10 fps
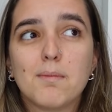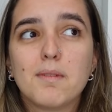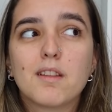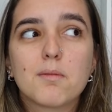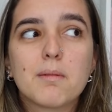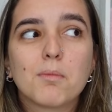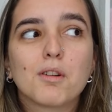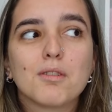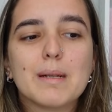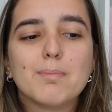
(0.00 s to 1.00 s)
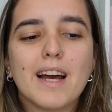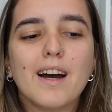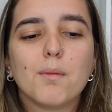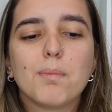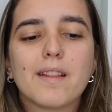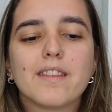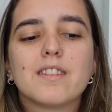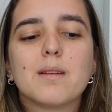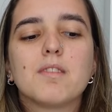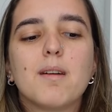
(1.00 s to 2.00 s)
I'd be a little bit more creeped out. But at the
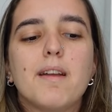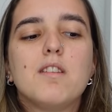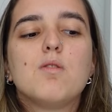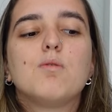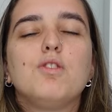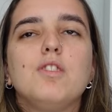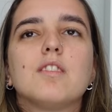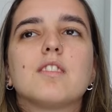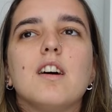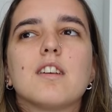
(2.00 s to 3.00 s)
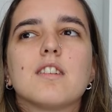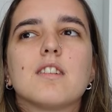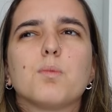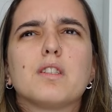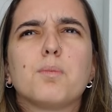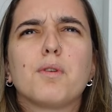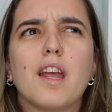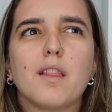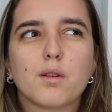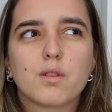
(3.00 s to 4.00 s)
same time, I know she's gotta
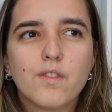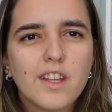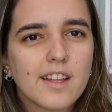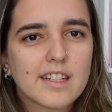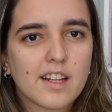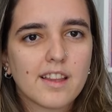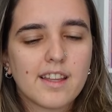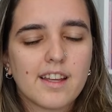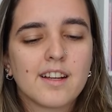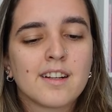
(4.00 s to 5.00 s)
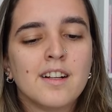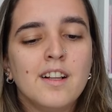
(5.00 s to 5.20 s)
reciprocate those feelings, I think.